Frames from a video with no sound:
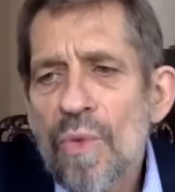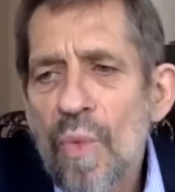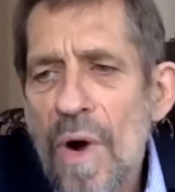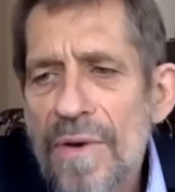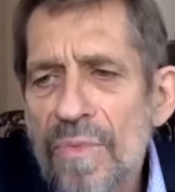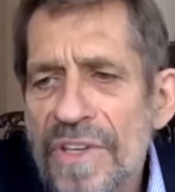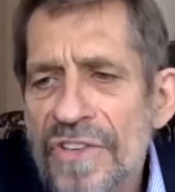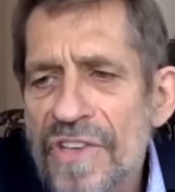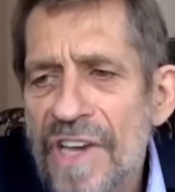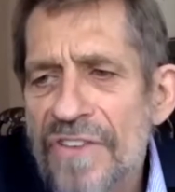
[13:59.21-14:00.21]
One we
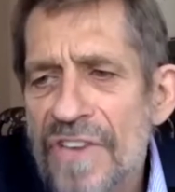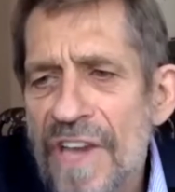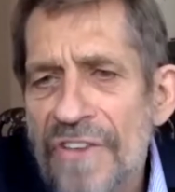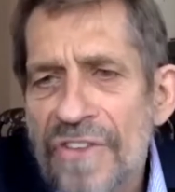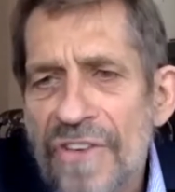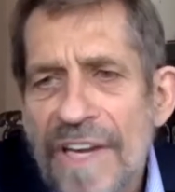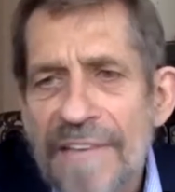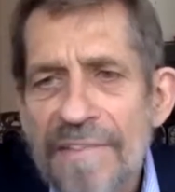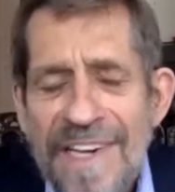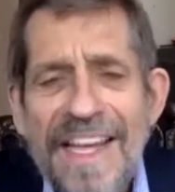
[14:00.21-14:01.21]
discussed yesterday,
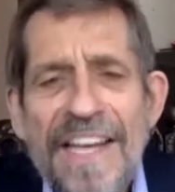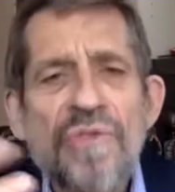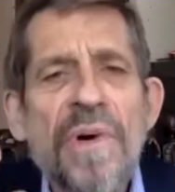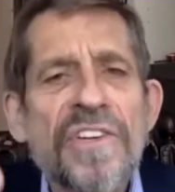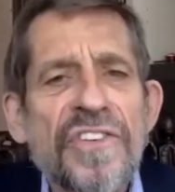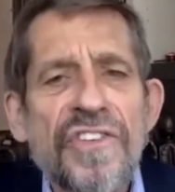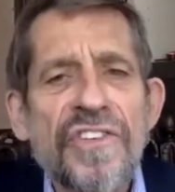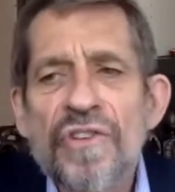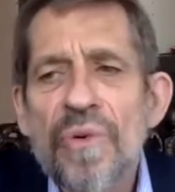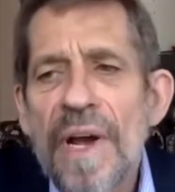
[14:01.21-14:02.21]
and that is, what is the
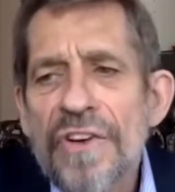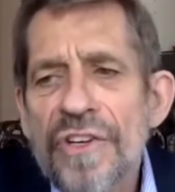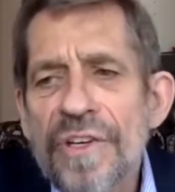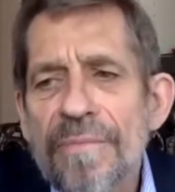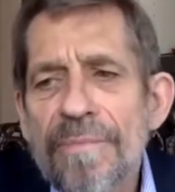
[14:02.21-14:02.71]
situation?